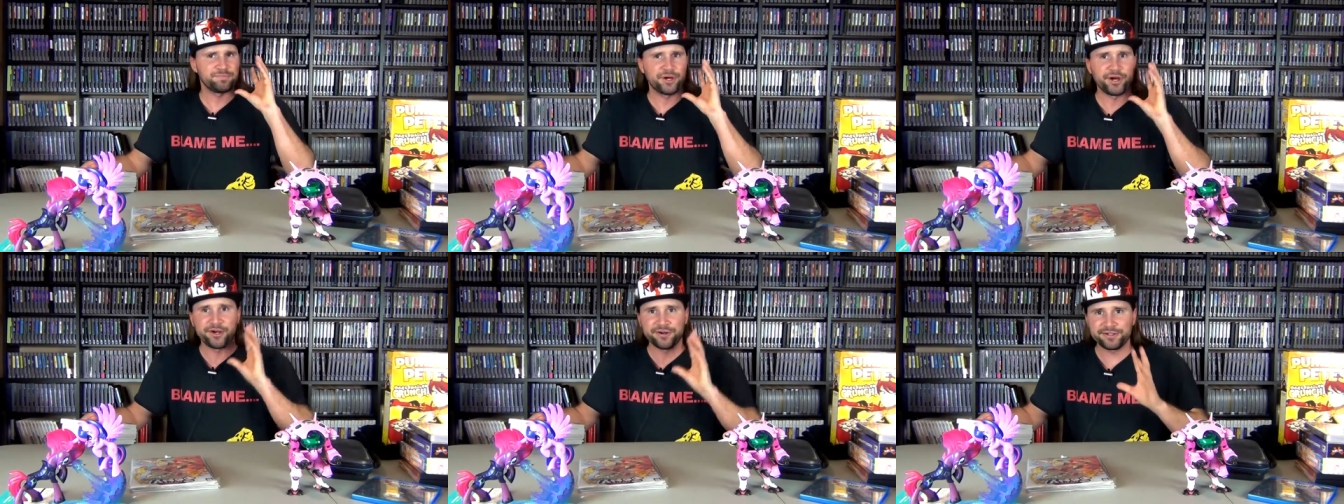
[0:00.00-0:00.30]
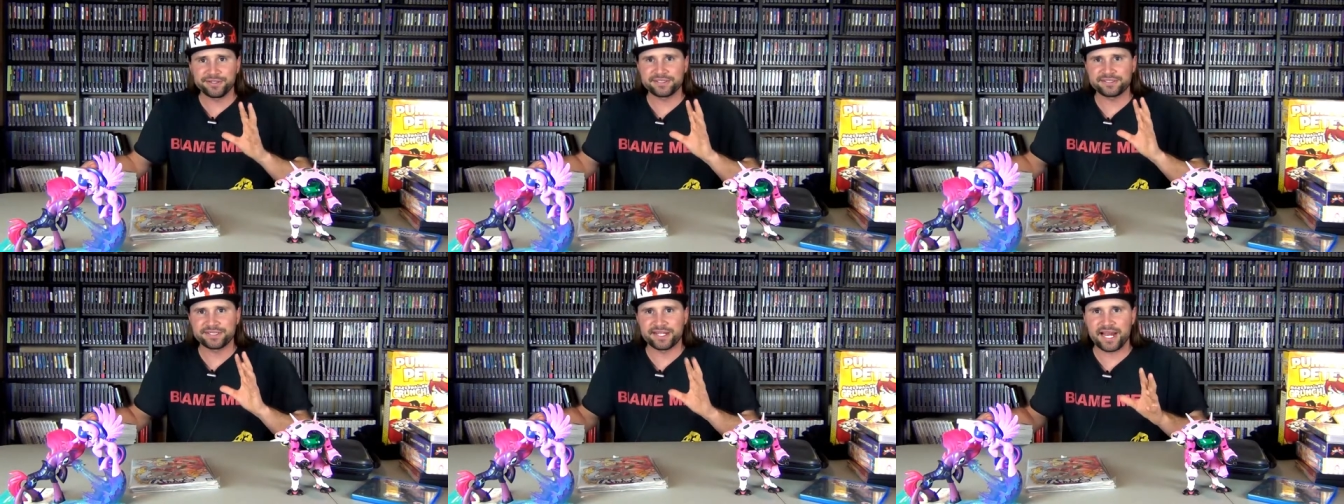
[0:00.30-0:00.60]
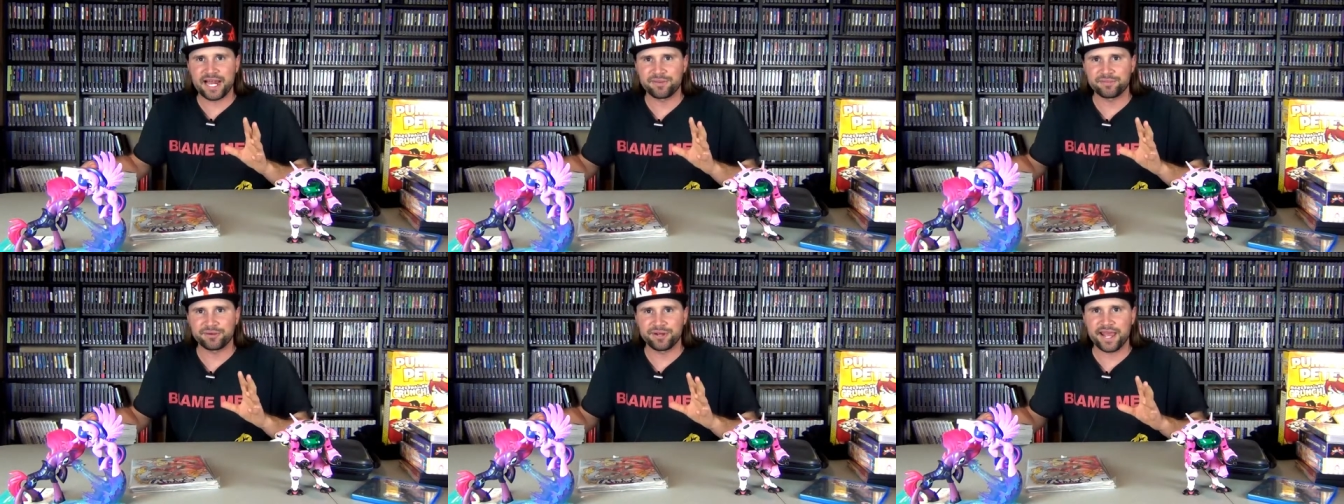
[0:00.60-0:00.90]

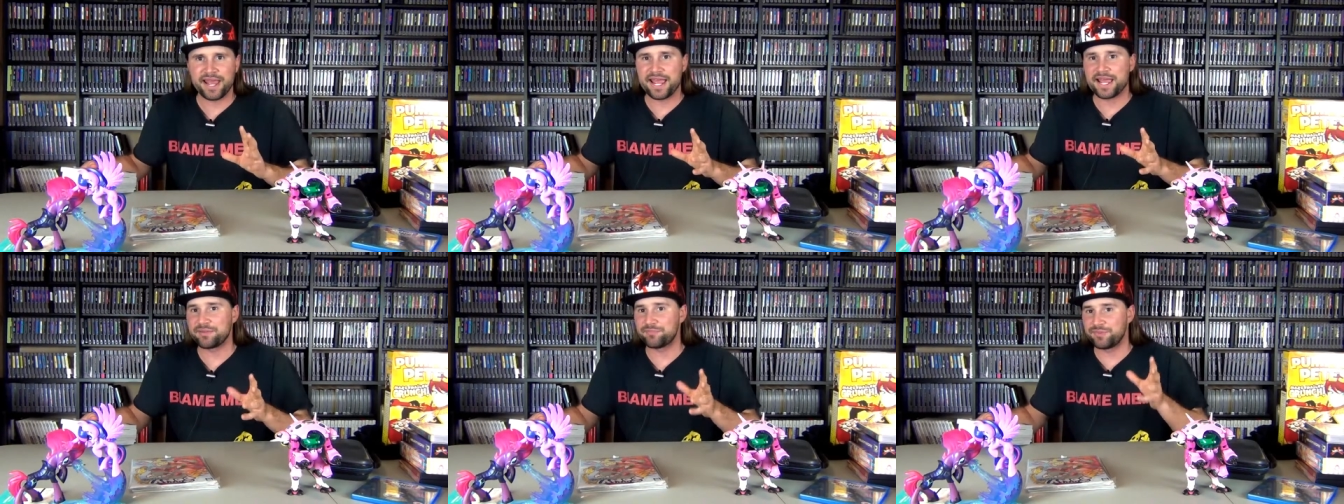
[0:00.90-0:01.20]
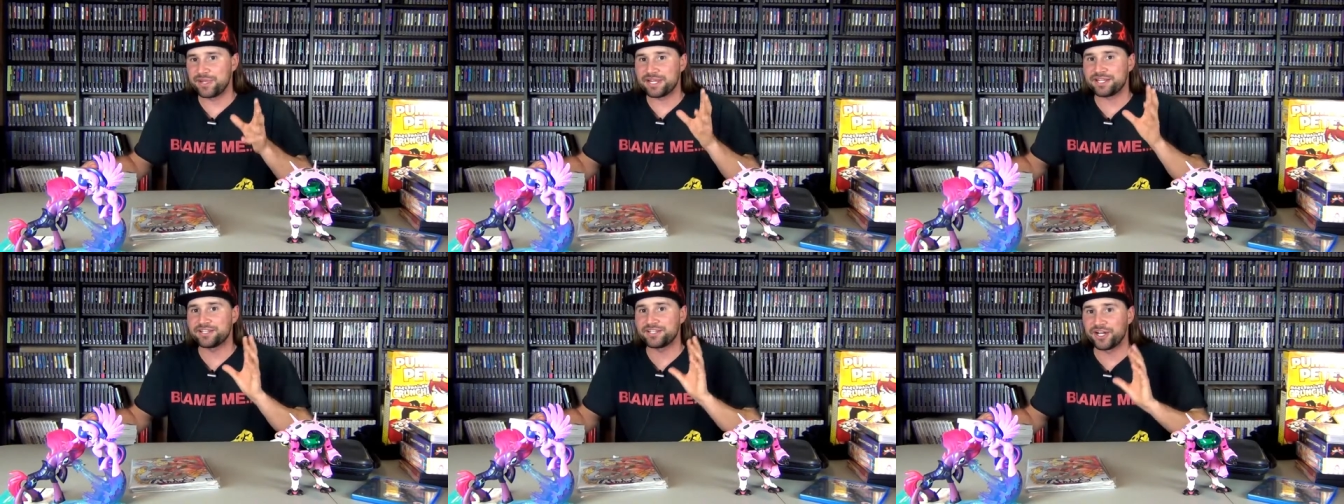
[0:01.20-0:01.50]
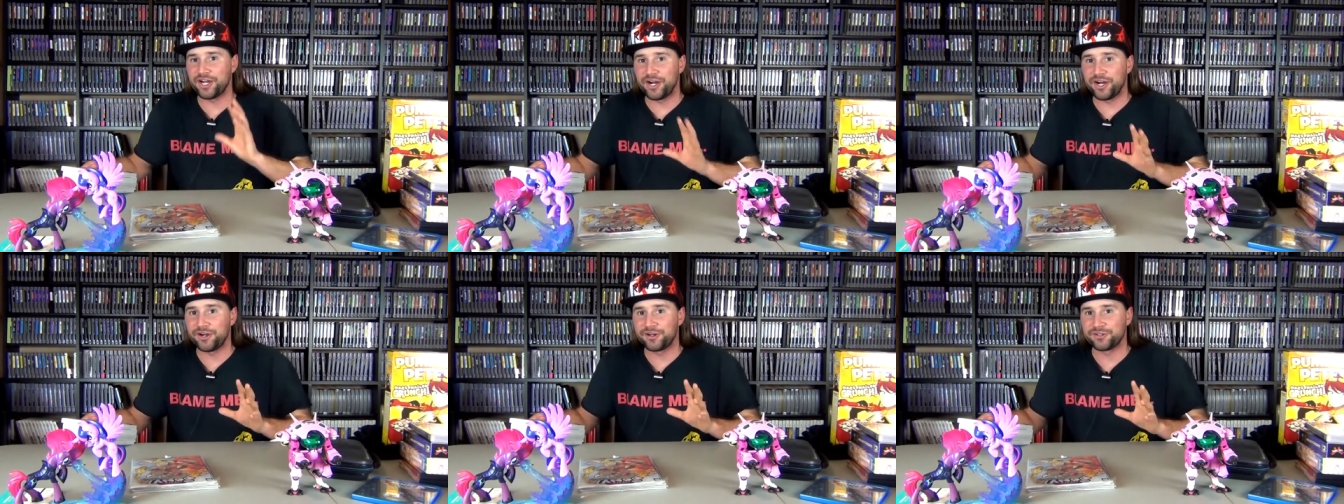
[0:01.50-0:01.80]
part-timer at
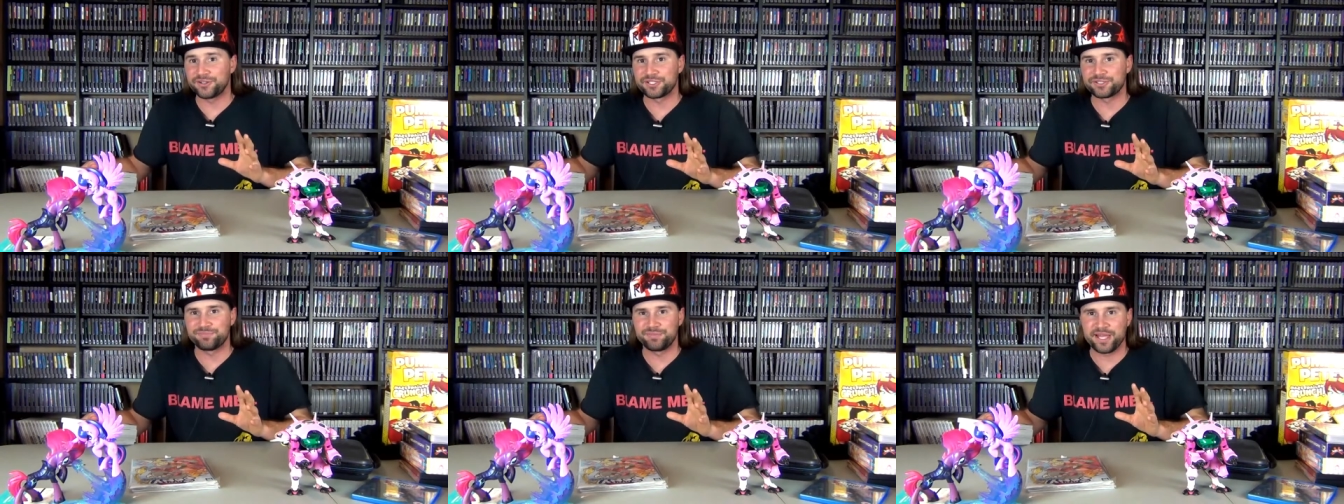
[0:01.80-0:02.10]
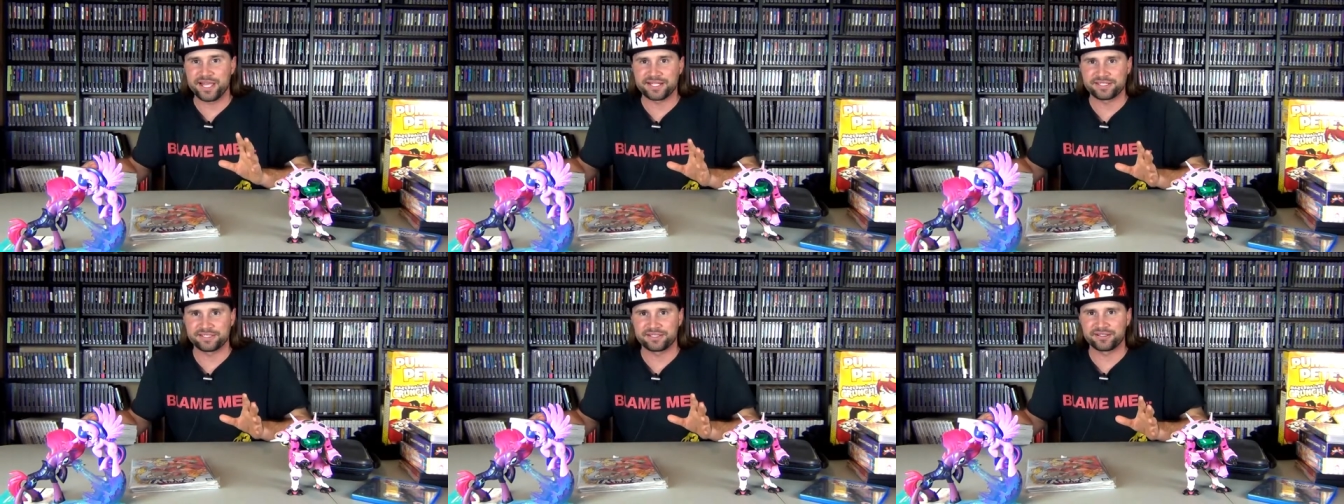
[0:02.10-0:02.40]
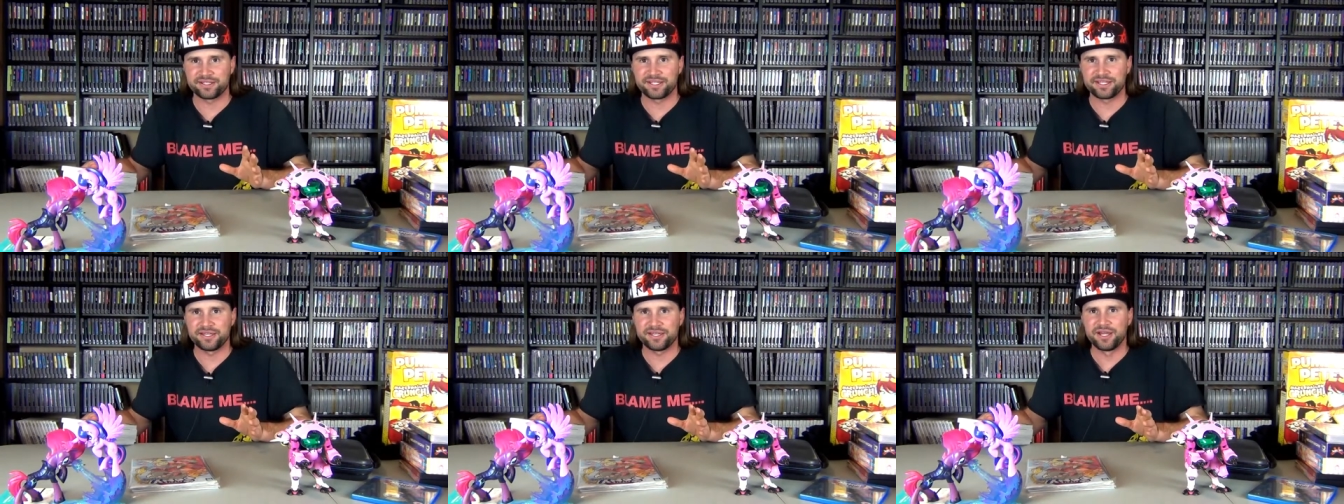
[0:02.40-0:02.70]
McDonald's,
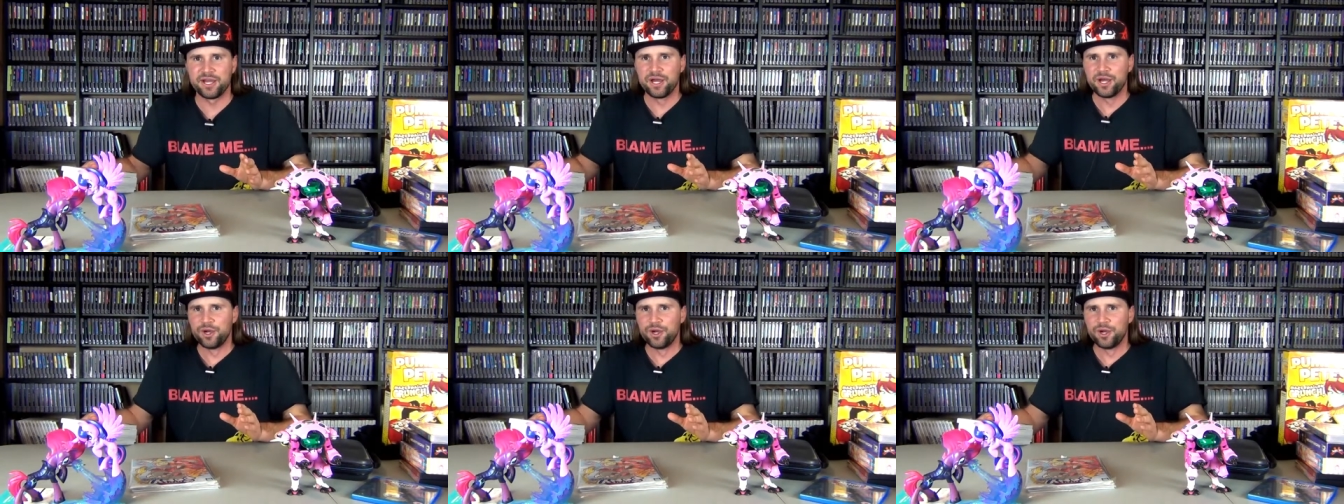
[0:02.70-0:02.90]
basically,